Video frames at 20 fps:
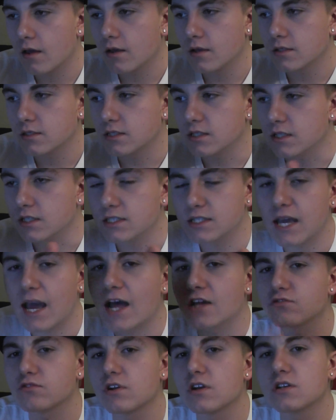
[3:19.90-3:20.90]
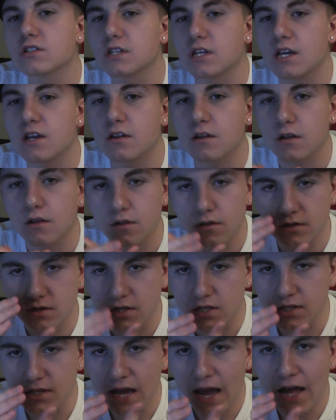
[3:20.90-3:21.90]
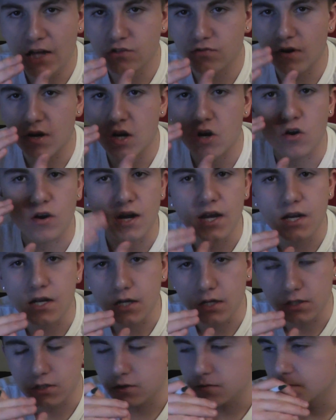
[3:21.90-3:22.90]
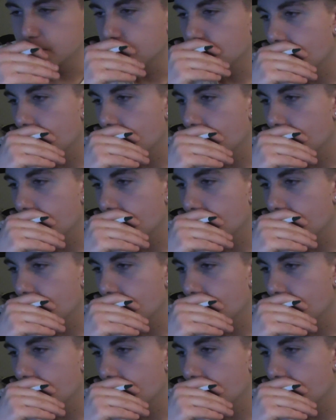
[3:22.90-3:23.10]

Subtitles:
See, these cats right here are idiots.